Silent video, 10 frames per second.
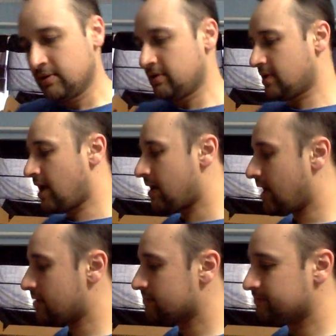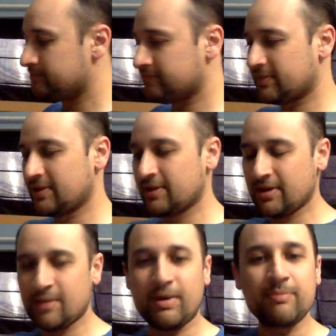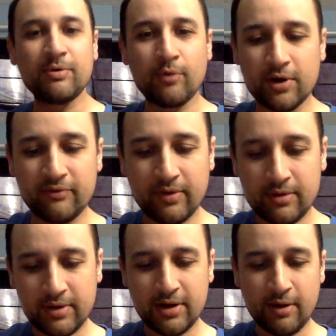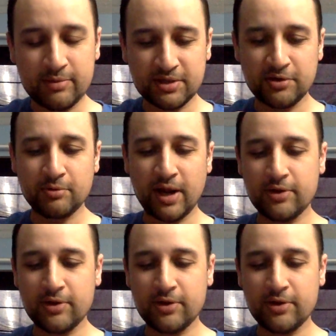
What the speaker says: Yeah, might be weird if I'm just gonna do what I